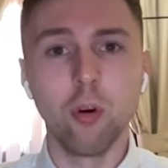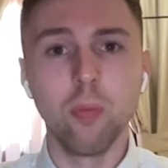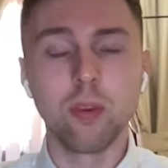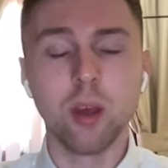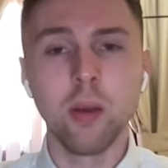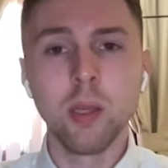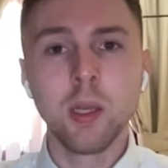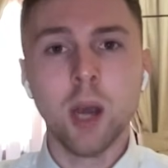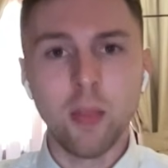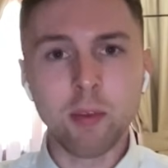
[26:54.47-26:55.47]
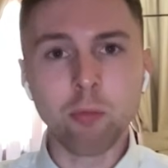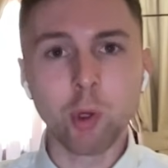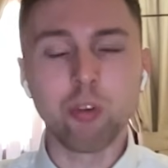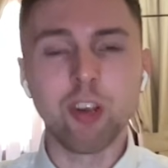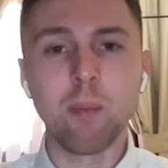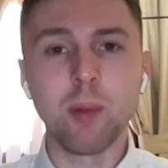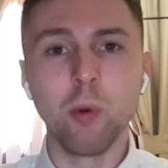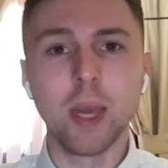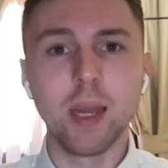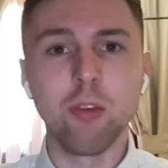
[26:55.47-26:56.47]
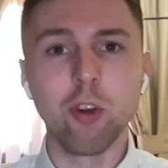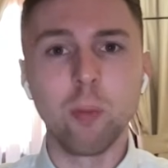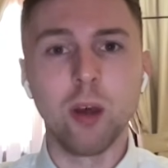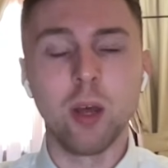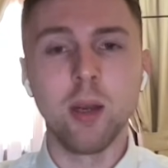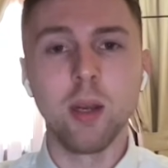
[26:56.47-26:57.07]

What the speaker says: So I think Royal Champion will get the job done.